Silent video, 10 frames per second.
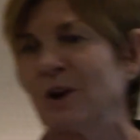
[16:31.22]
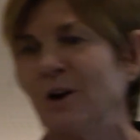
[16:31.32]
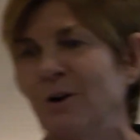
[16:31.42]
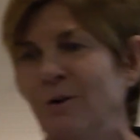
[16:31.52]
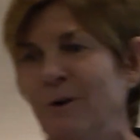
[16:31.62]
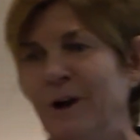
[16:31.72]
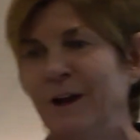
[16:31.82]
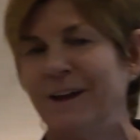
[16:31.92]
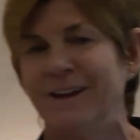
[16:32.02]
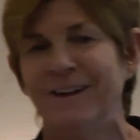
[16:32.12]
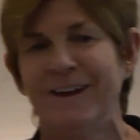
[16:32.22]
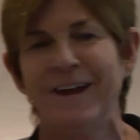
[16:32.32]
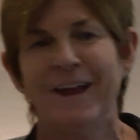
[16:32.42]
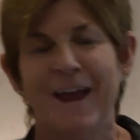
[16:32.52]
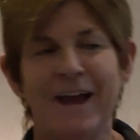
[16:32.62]
ago. And
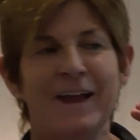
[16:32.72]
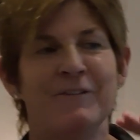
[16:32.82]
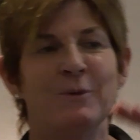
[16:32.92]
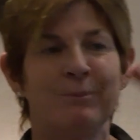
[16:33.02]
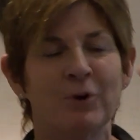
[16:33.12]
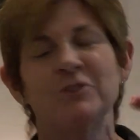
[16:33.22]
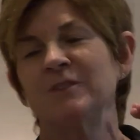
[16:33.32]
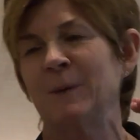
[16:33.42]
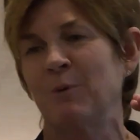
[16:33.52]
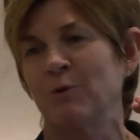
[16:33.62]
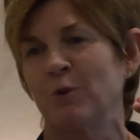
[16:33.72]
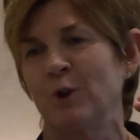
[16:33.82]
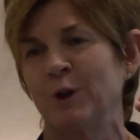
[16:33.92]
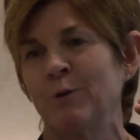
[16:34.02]
if you purchase that portfolio,